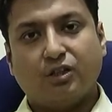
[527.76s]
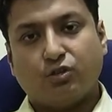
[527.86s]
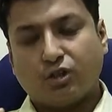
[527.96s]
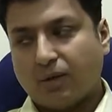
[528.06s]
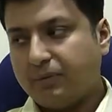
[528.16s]

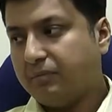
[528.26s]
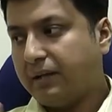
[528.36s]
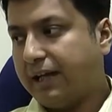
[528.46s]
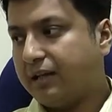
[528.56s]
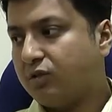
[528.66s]
So coming
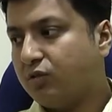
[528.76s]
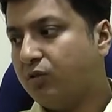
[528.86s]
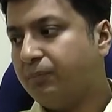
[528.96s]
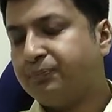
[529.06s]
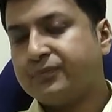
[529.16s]
back
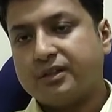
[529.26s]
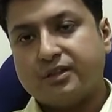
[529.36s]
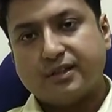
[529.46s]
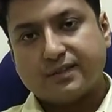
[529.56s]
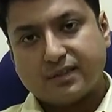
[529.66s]
to
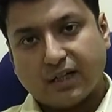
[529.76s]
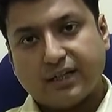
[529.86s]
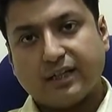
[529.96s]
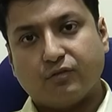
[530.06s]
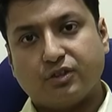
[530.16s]
the
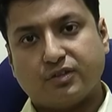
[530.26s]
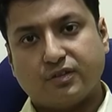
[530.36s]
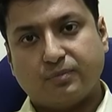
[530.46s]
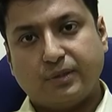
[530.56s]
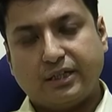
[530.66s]
study which
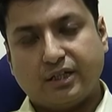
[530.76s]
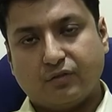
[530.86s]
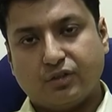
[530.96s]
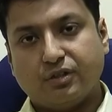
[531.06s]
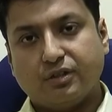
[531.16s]
is being
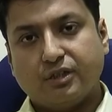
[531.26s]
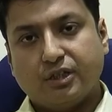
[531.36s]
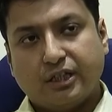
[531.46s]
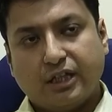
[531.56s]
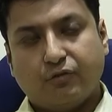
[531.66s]
given,
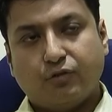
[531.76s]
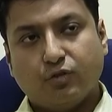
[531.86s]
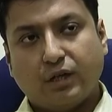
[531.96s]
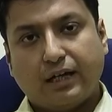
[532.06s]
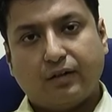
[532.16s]
if
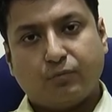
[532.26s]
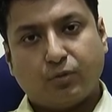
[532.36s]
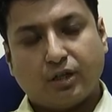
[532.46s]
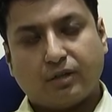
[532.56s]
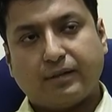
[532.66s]
you have
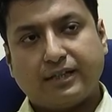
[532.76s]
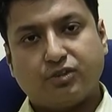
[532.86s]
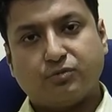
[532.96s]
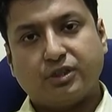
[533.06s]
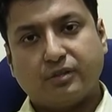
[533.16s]
product
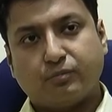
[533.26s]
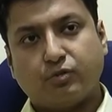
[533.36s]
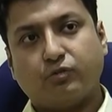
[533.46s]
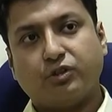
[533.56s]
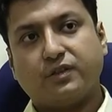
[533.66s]
management
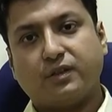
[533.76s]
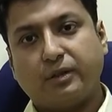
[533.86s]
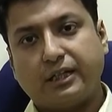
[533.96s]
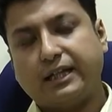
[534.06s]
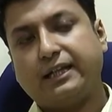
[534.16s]
input which is a
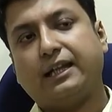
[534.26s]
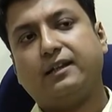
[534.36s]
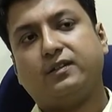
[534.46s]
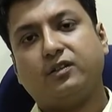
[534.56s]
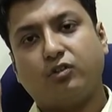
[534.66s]

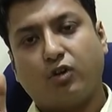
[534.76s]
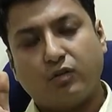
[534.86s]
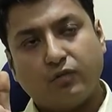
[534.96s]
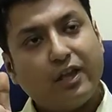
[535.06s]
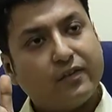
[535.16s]
meta-analysis,
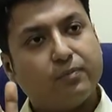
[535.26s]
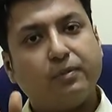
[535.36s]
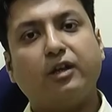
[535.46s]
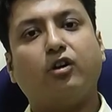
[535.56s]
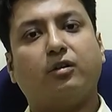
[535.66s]
always
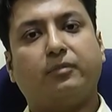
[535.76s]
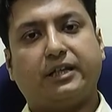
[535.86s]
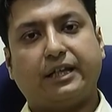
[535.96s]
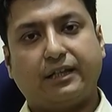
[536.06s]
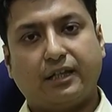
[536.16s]
speak on a
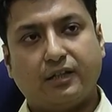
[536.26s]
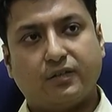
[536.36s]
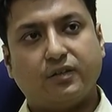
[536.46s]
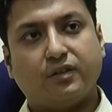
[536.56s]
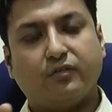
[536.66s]

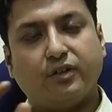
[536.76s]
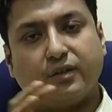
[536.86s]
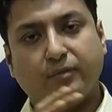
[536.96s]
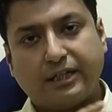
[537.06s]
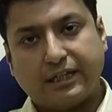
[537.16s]
meta-analysis. If there is
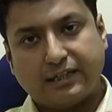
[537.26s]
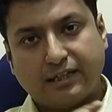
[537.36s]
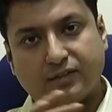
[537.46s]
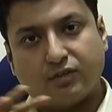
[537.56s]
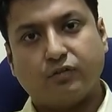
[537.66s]
a
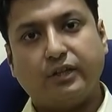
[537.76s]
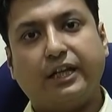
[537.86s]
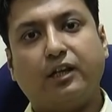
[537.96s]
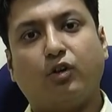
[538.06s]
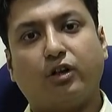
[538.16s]
meta-analysis of
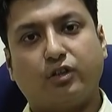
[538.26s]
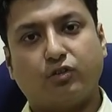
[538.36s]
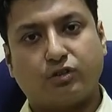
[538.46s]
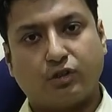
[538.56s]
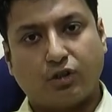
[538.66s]
inhaled
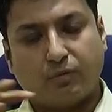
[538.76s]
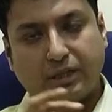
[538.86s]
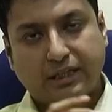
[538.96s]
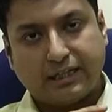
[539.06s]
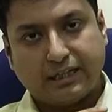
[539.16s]
corticosteroid,
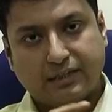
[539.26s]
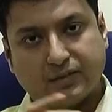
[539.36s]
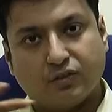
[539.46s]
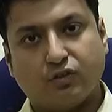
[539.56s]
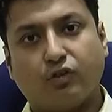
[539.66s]

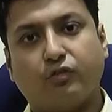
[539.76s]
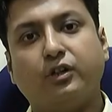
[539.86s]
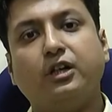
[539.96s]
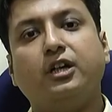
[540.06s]
meta-analysis of